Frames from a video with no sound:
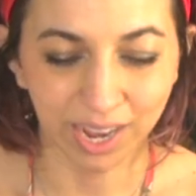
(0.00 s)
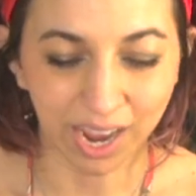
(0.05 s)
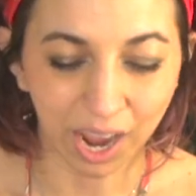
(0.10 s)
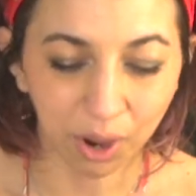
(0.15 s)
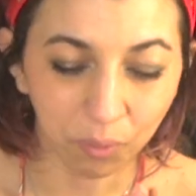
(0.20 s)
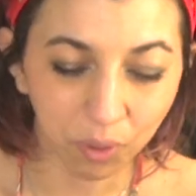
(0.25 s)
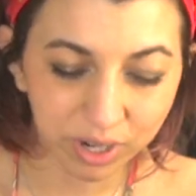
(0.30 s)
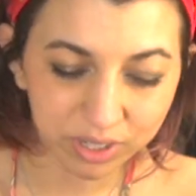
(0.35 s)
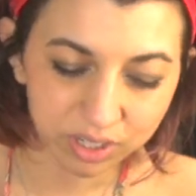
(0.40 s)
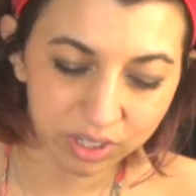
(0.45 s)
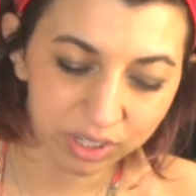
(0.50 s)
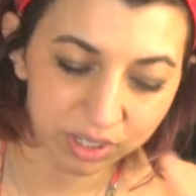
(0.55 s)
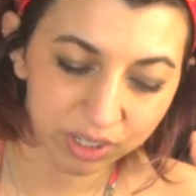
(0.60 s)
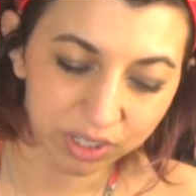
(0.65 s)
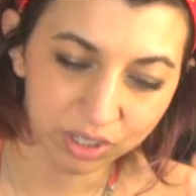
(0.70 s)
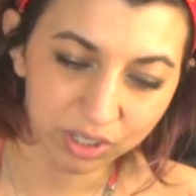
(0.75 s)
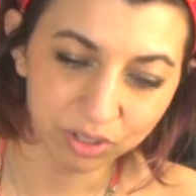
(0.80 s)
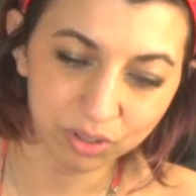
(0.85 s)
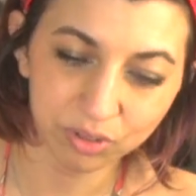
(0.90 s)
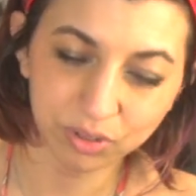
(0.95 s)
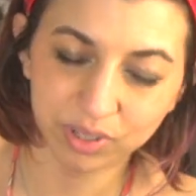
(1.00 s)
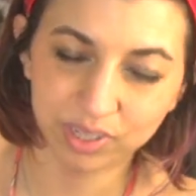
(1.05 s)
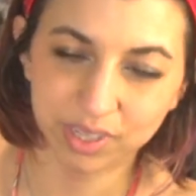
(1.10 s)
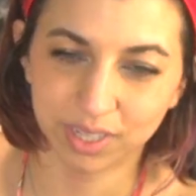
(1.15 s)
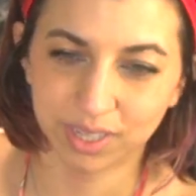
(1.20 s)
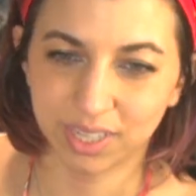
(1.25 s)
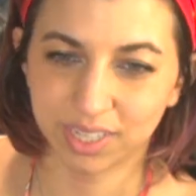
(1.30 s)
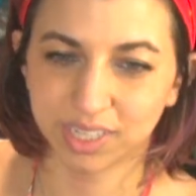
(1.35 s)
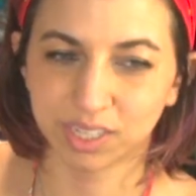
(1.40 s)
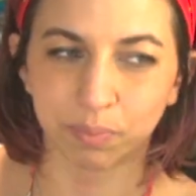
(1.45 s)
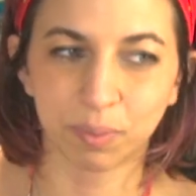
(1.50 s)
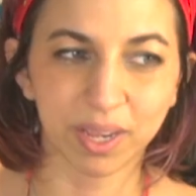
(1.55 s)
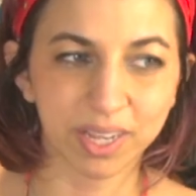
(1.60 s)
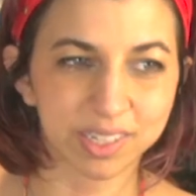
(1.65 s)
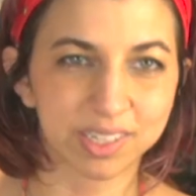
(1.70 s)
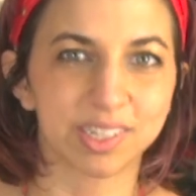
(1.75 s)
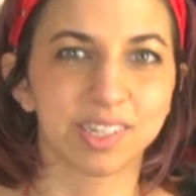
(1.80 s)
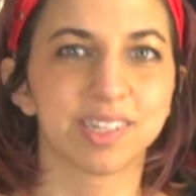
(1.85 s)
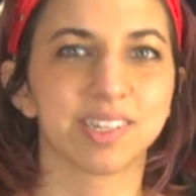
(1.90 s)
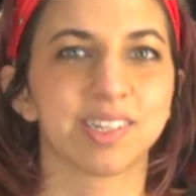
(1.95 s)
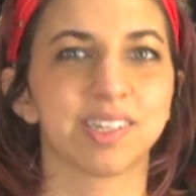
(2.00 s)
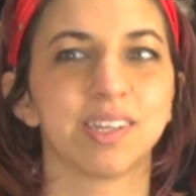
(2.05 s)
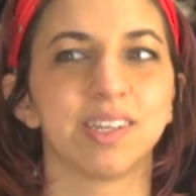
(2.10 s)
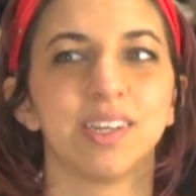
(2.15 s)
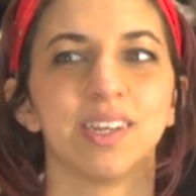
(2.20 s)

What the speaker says: I want to use this space is